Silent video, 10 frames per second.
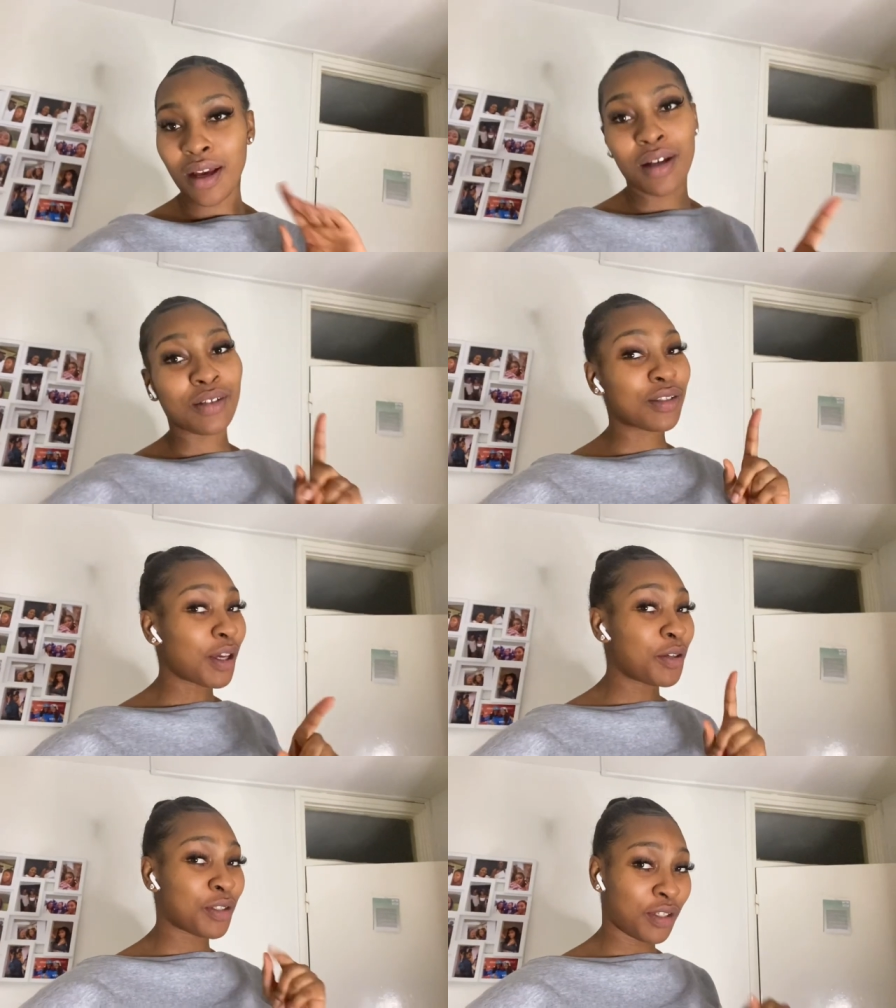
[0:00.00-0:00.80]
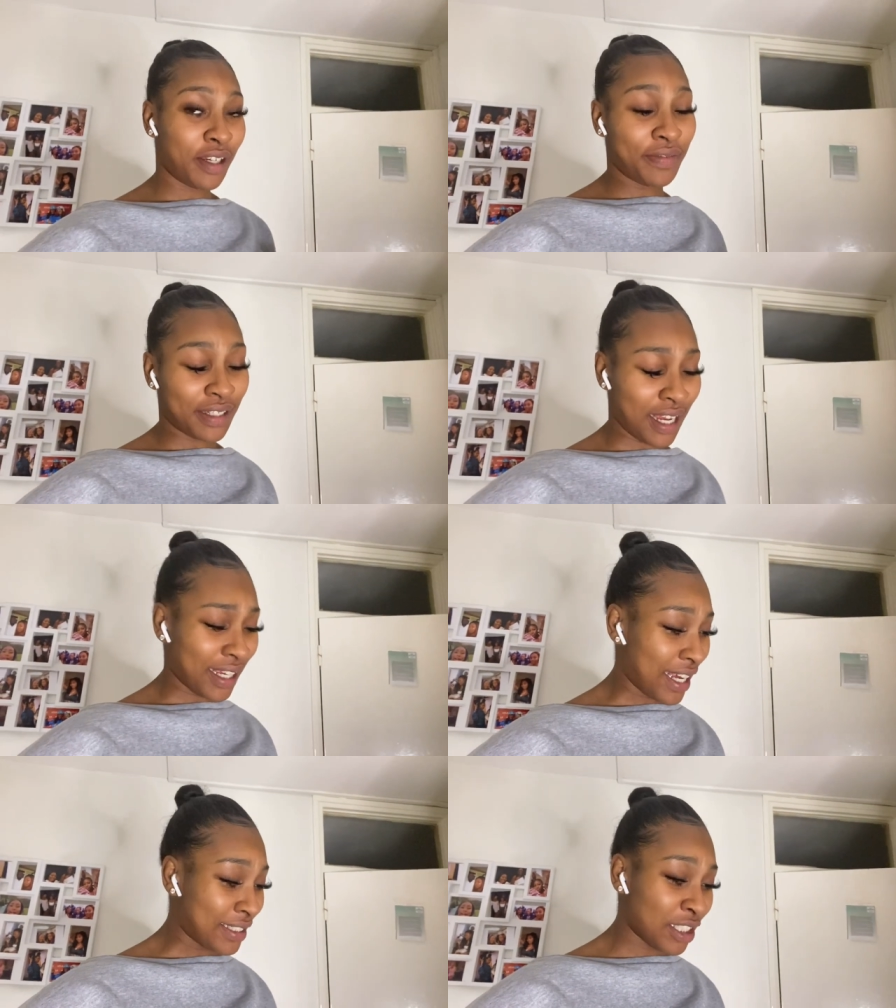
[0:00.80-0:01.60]
So sorry for that,
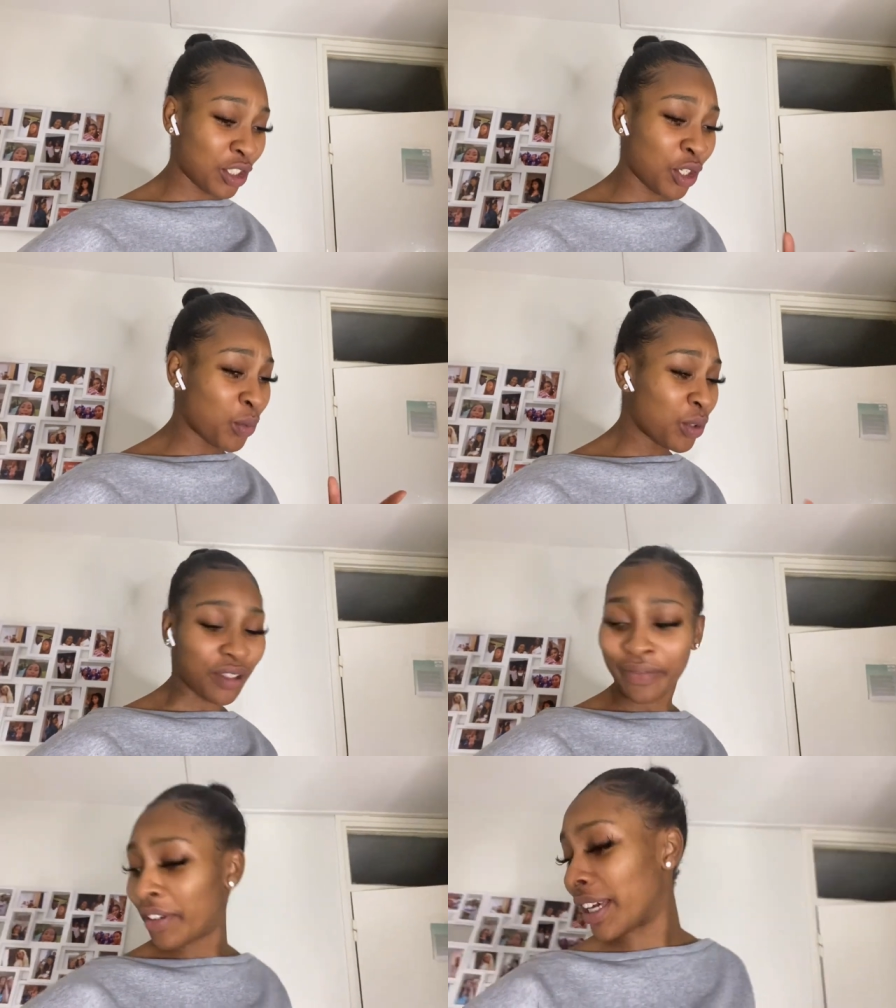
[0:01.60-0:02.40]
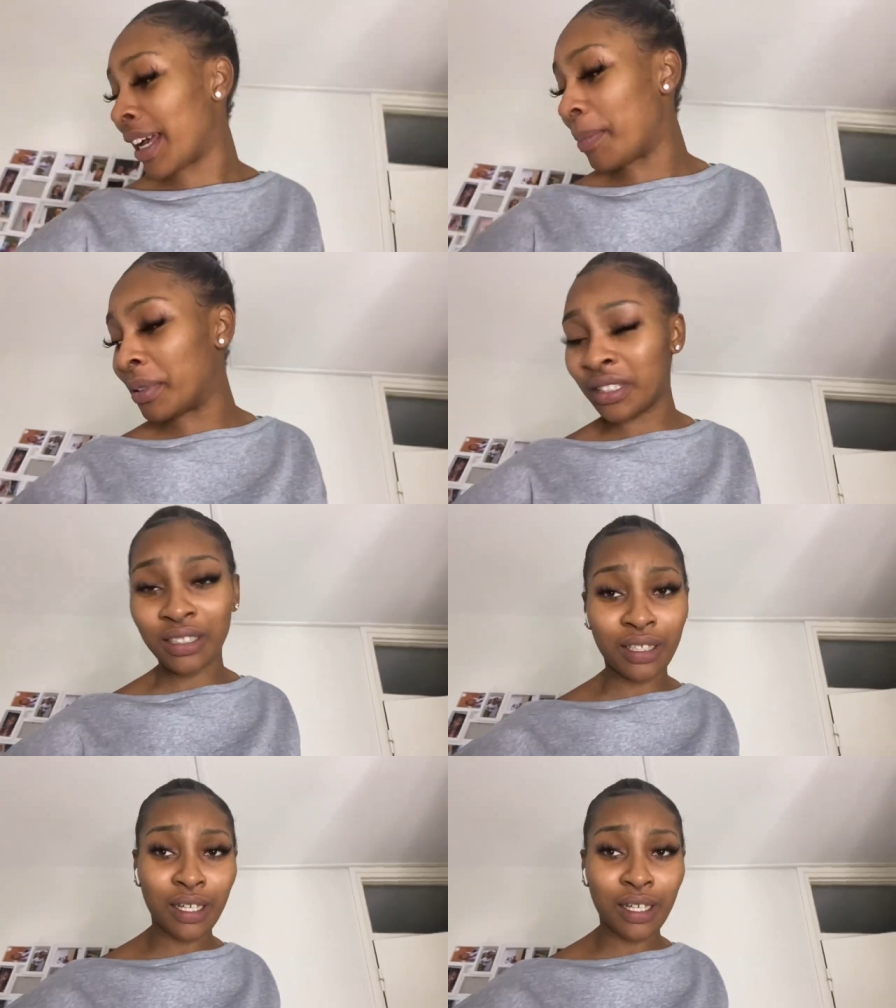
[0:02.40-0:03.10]
guys. I don't know what the fuck happened.